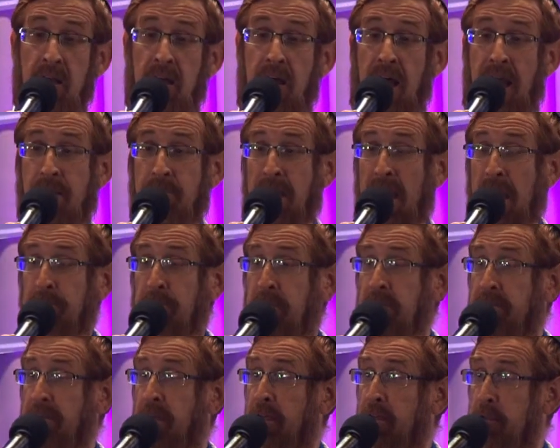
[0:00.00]
I'm happy
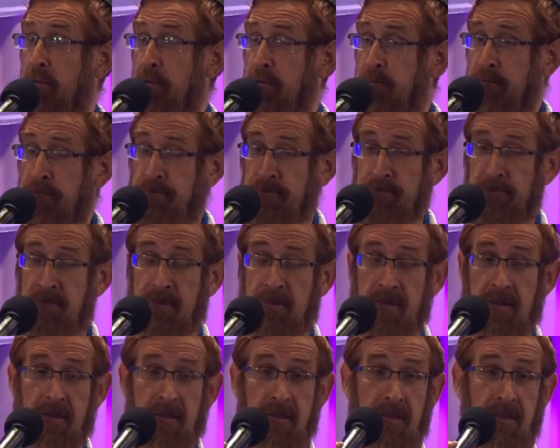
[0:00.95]
to tell you
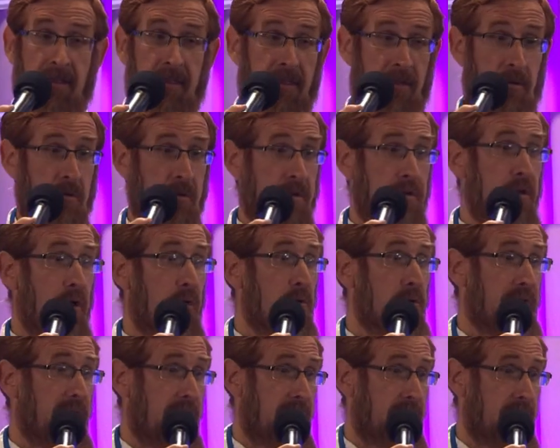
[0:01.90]
there is no
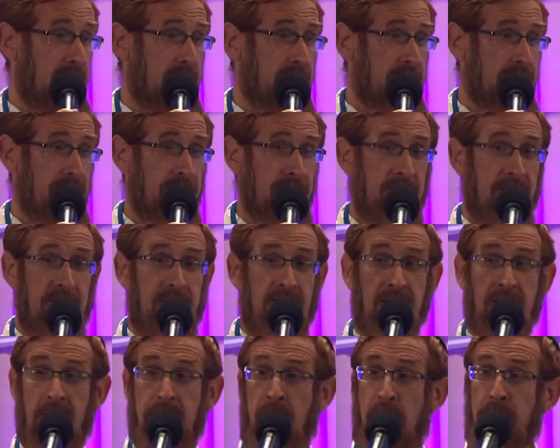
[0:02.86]
day
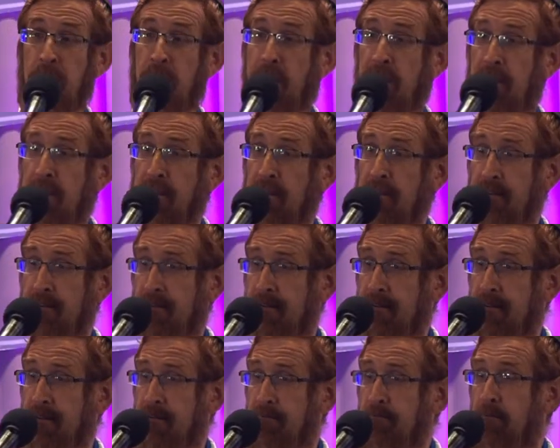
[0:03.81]
commemorating
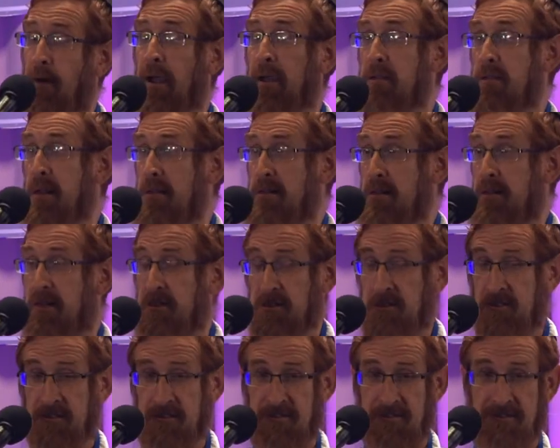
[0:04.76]
my
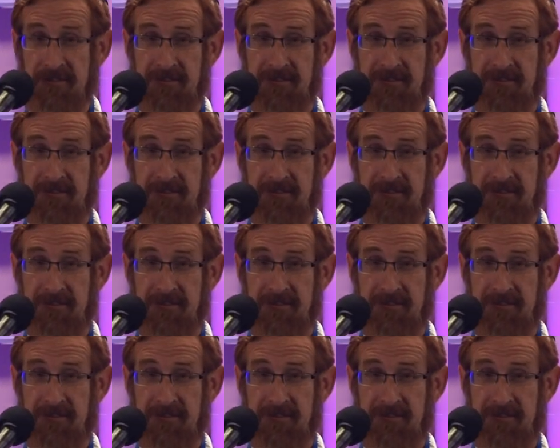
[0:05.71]
assassination.